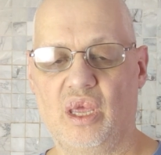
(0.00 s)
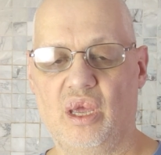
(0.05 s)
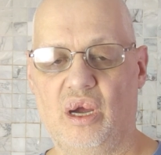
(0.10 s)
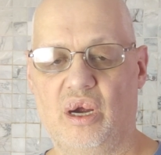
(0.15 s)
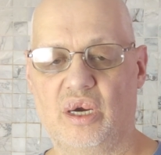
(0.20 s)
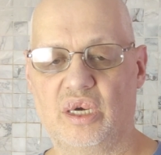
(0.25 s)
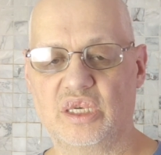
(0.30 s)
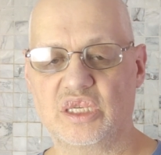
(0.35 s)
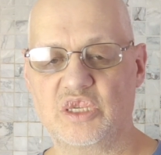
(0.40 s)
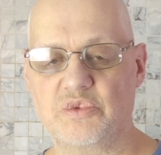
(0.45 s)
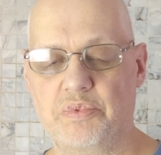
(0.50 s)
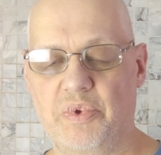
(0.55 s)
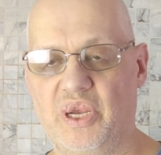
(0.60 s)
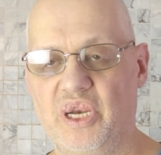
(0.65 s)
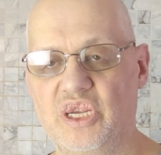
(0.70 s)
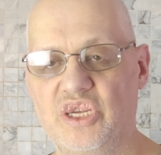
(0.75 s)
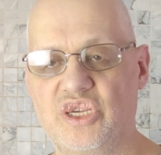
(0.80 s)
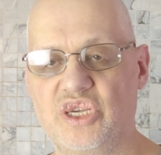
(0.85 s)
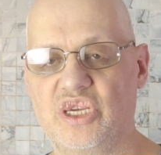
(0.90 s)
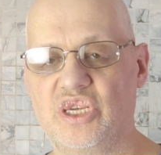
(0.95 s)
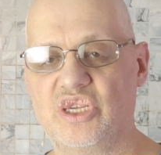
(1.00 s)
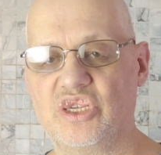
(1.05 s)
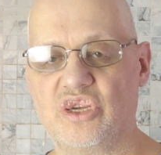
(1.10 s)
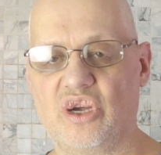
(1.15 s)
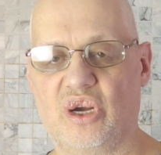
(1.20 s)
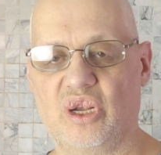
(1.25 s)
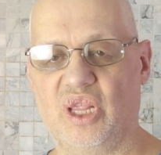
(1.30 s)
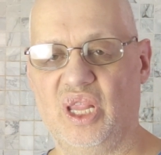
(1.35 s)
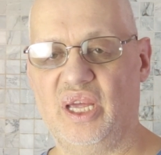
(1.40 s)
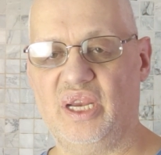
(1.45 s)
spinaches,
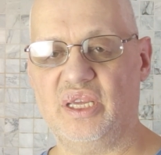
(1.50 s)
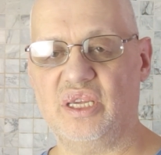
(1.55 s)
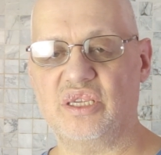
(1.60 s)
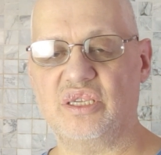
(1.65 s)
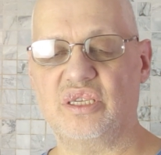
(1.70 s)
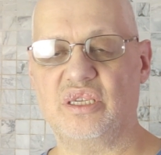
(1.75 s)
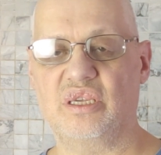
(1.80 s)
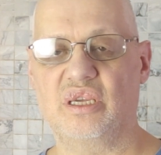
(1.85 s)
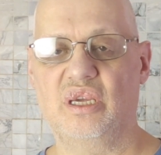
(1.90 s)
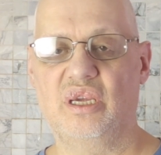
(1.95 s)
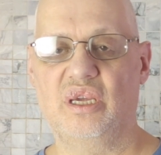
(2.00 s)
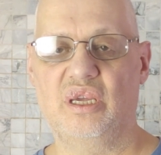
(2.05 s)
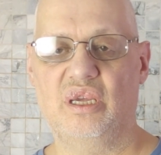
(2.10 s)
our lettuce,